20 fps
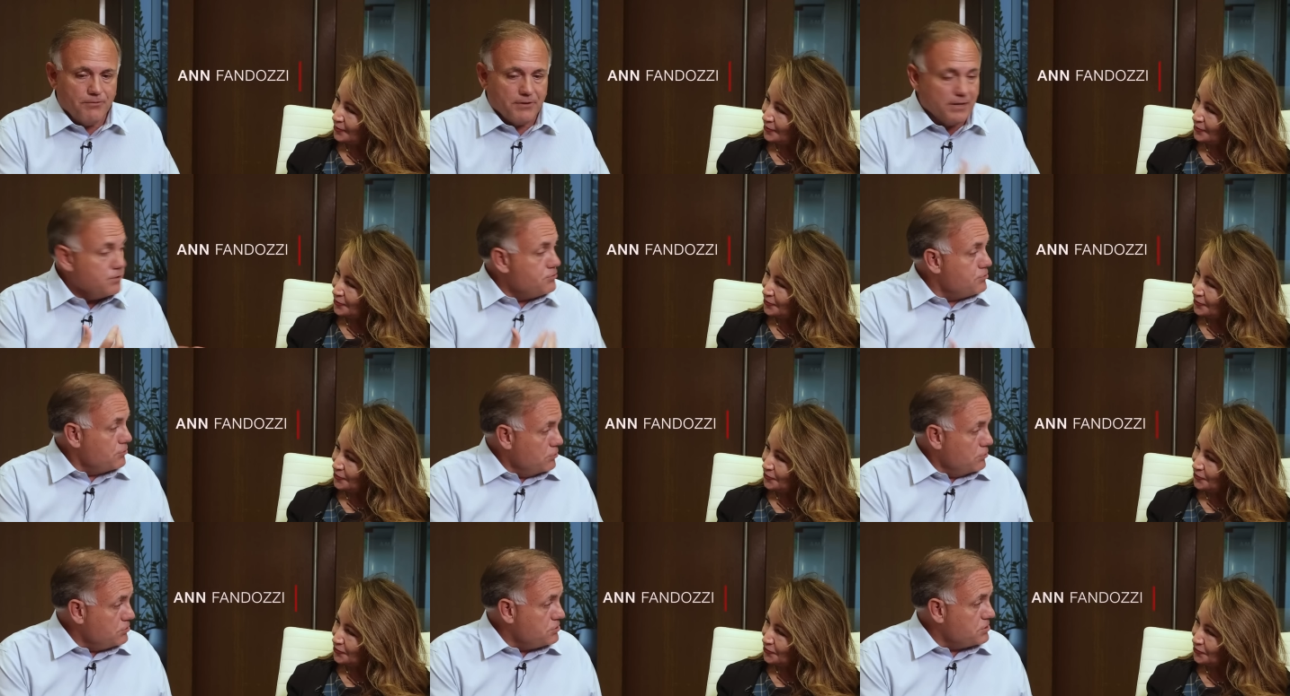Speaker 1: and
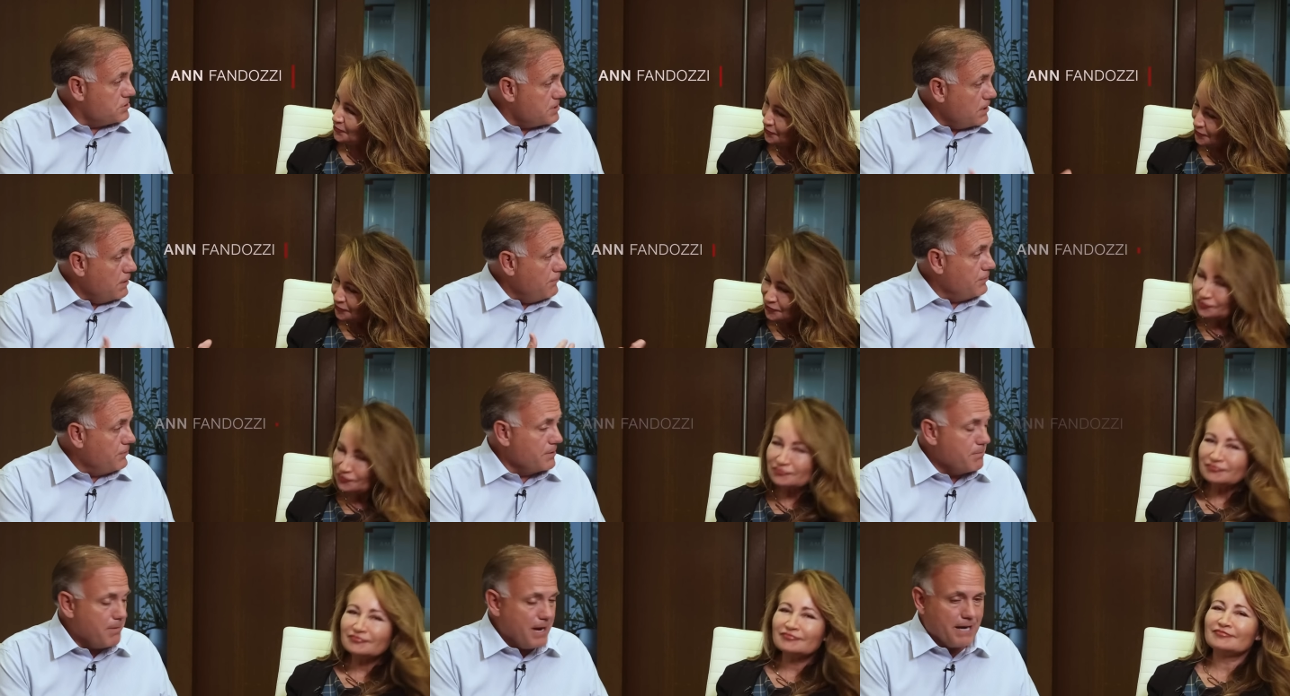introduce
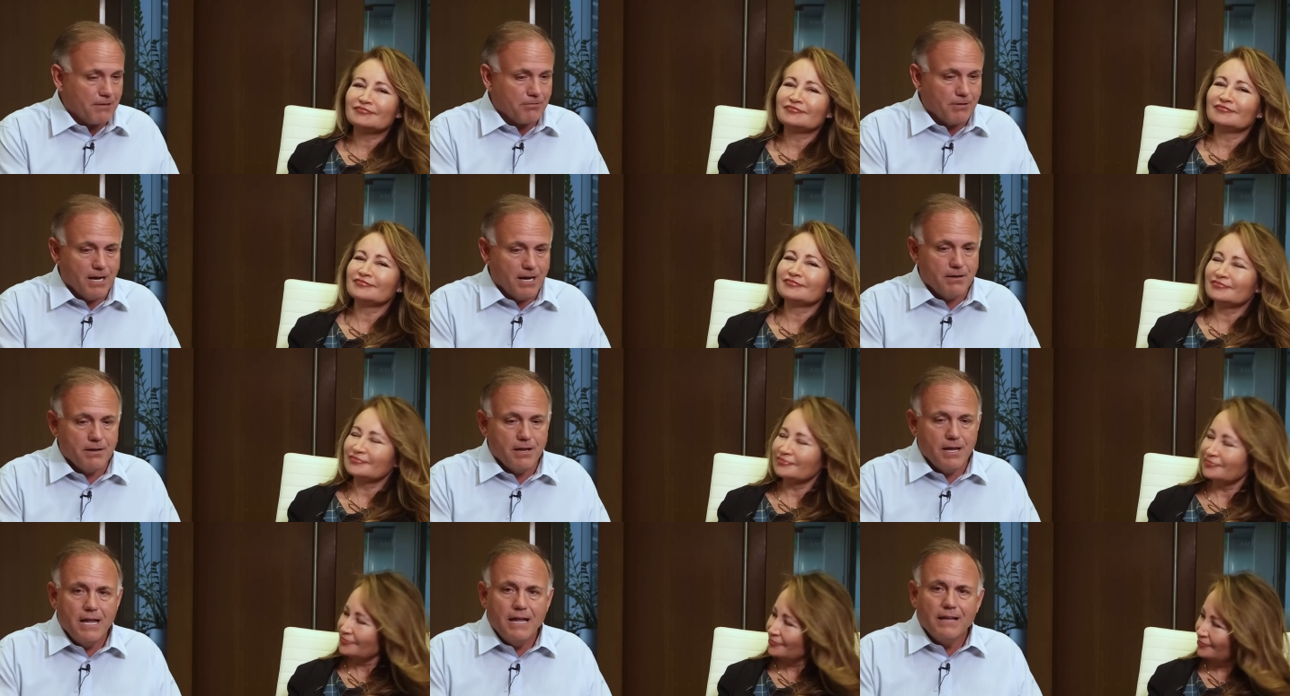yourself and your
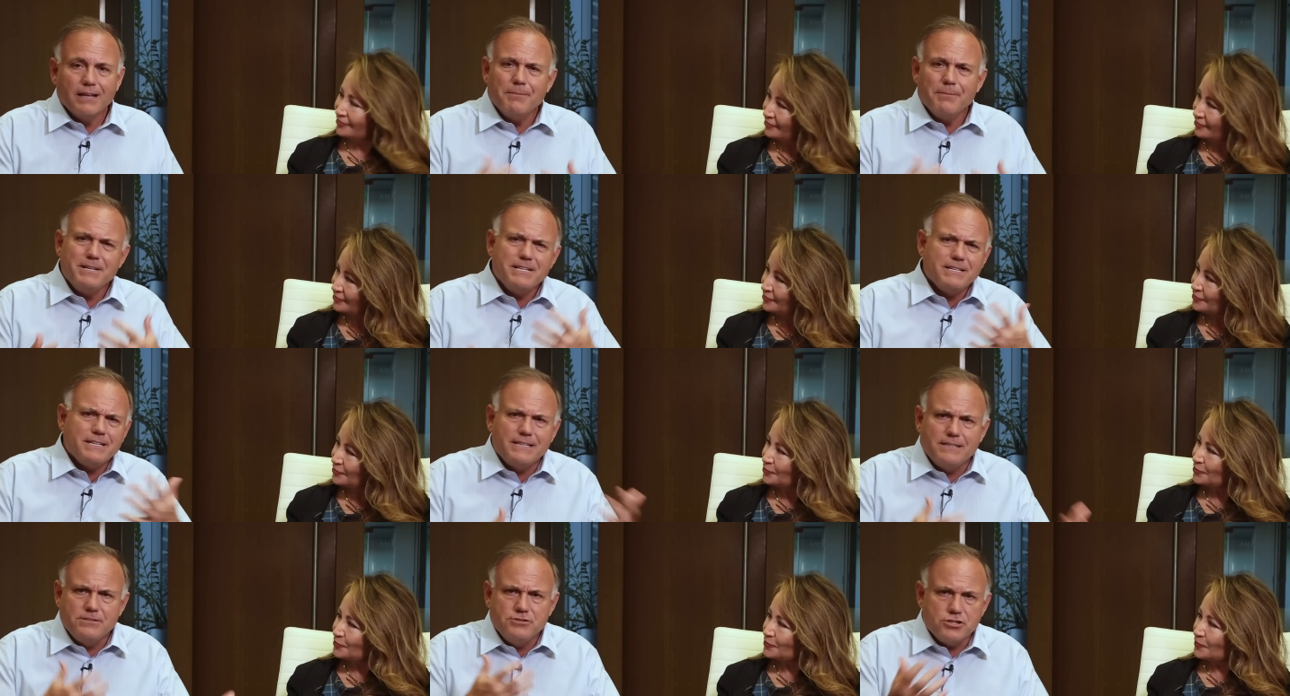background. Let me
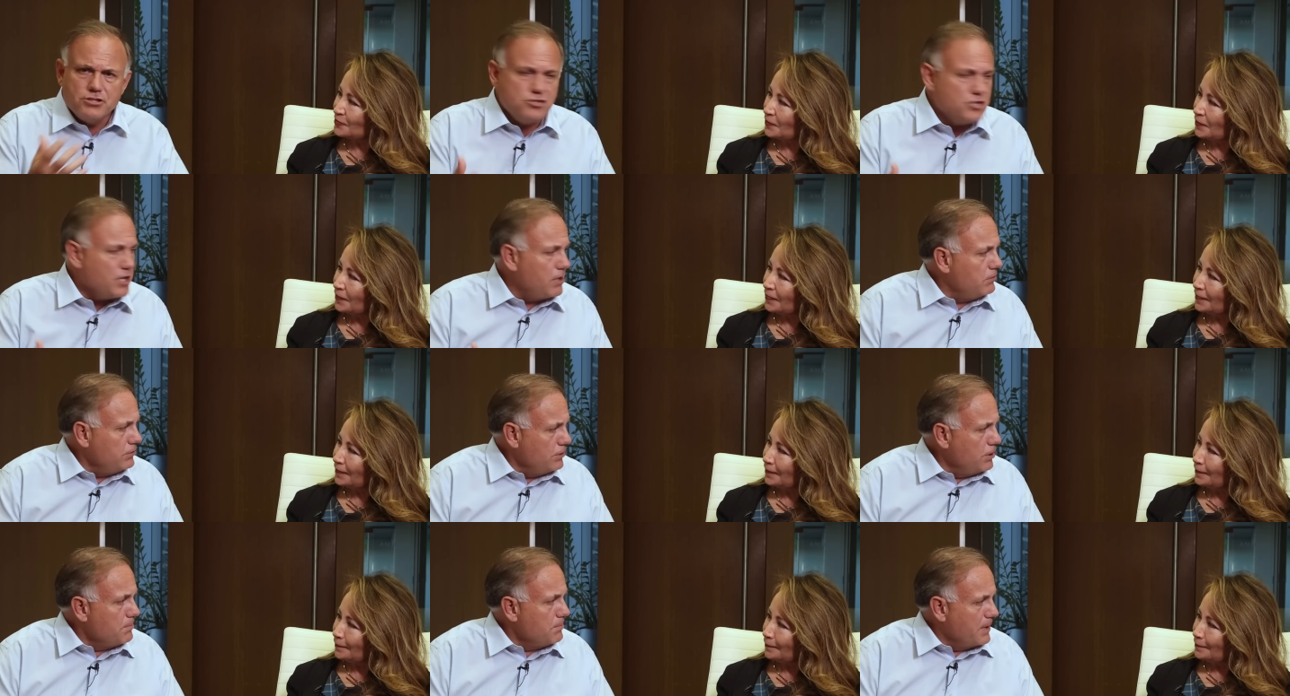just
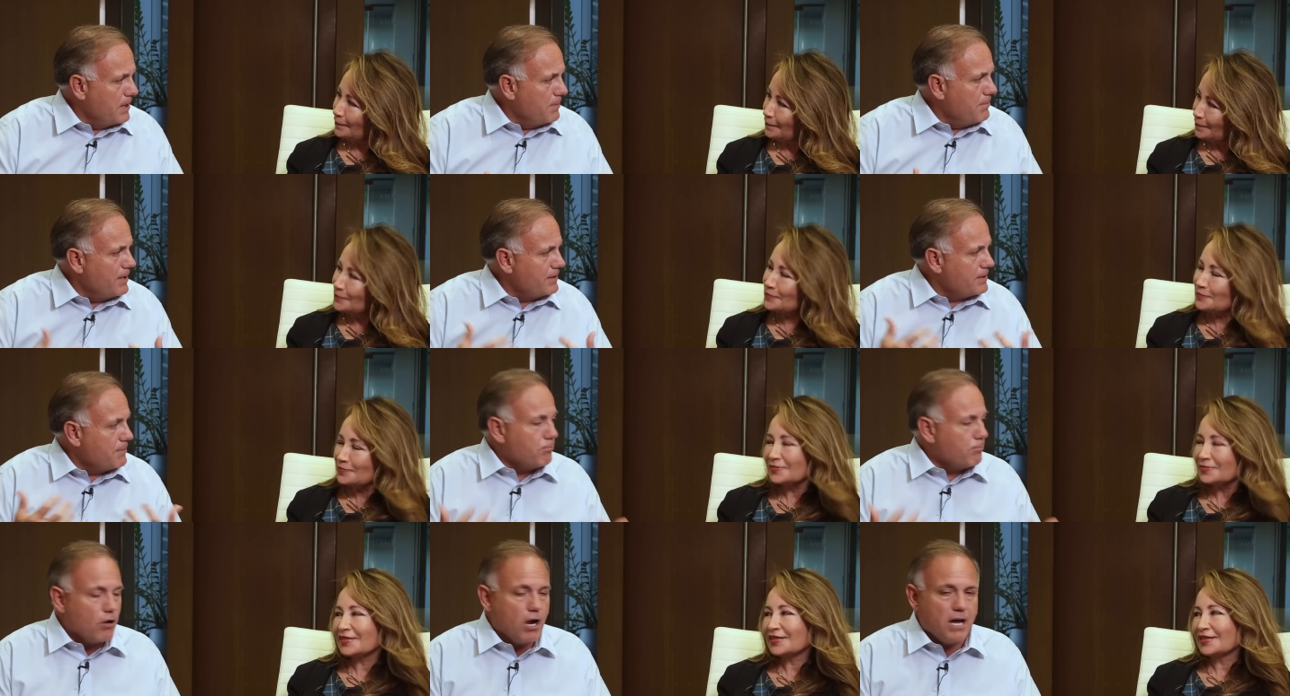share a little bit about
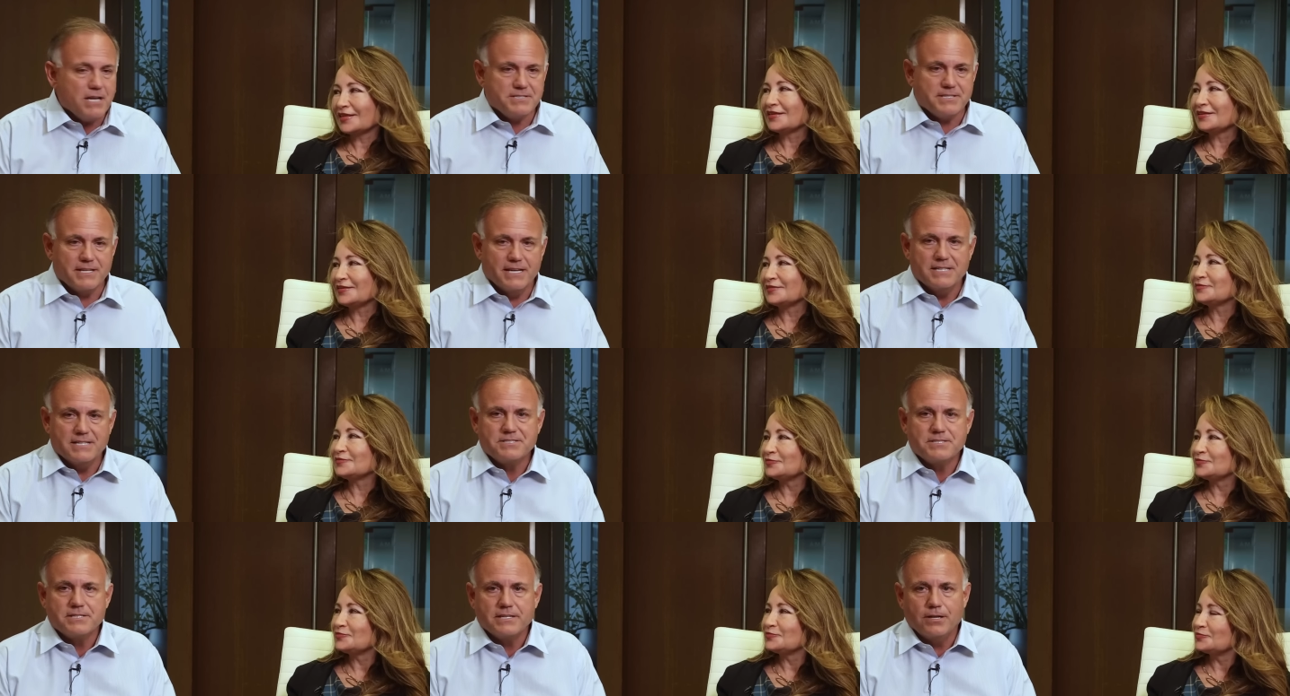the
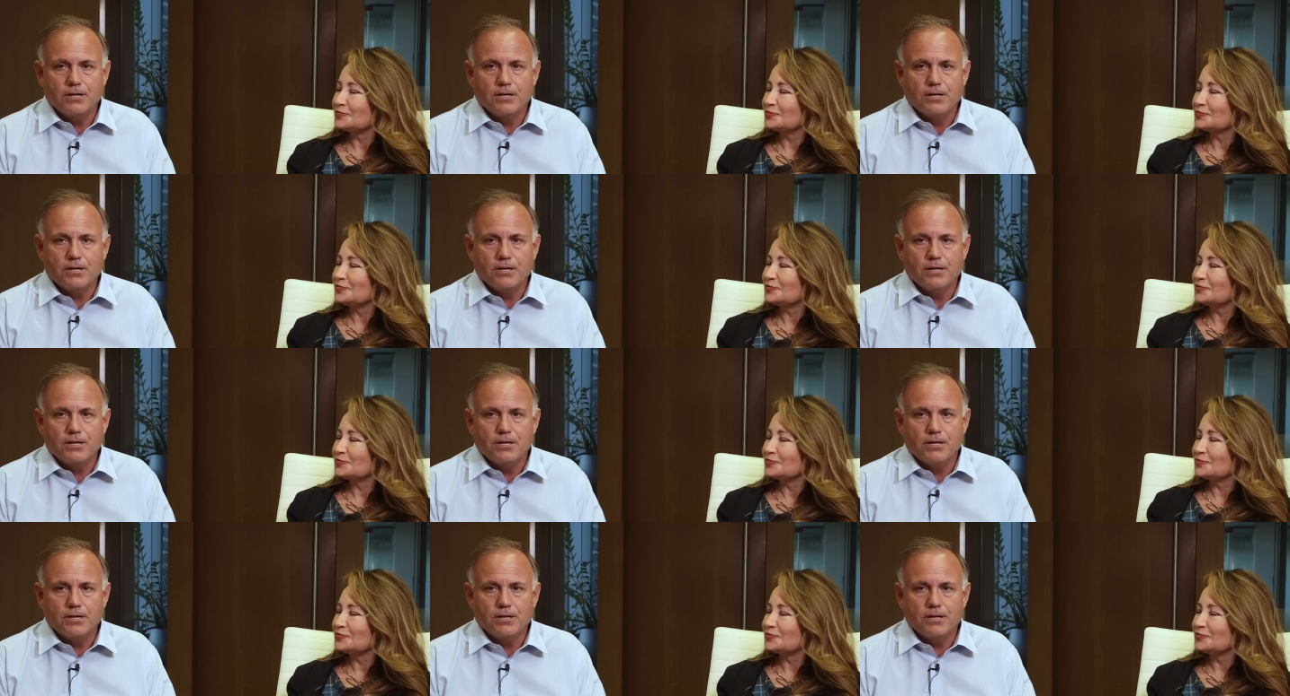process.